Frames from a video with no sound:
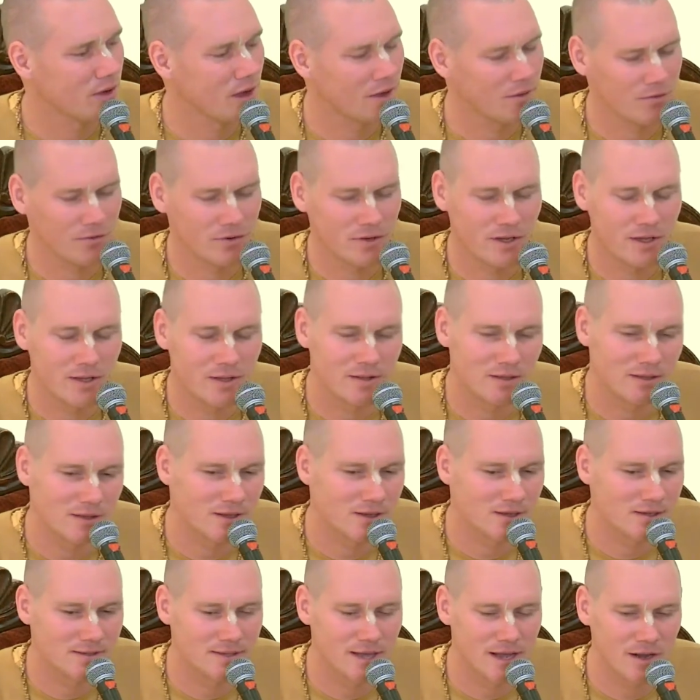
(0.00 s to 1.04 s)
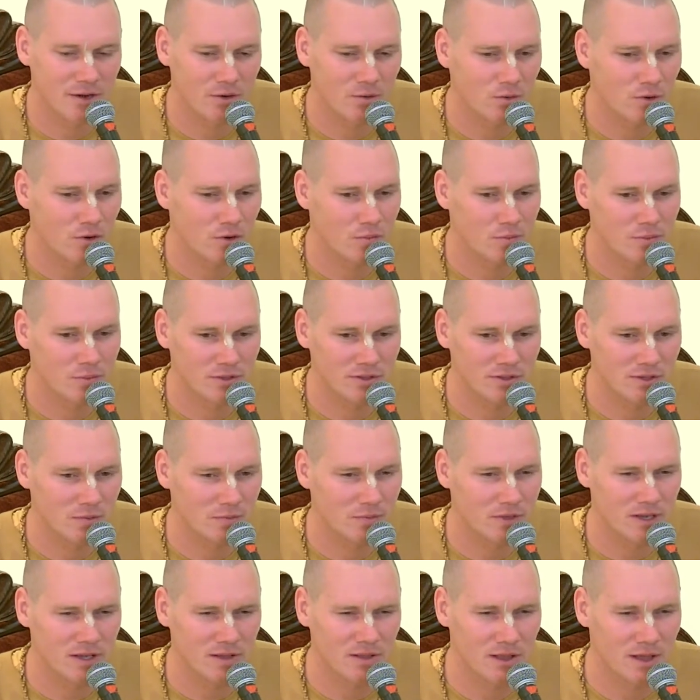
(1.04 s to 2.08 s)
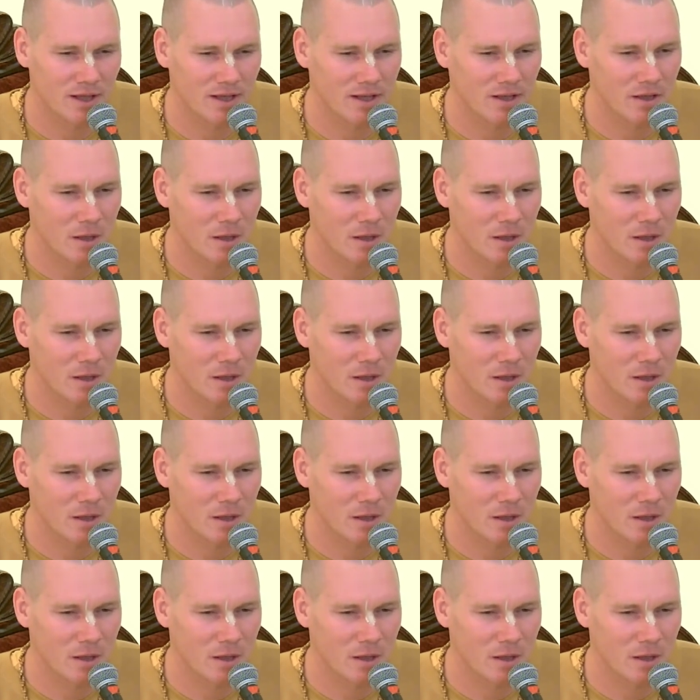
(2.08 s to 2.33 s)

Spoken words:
I forget the exact quote, but something like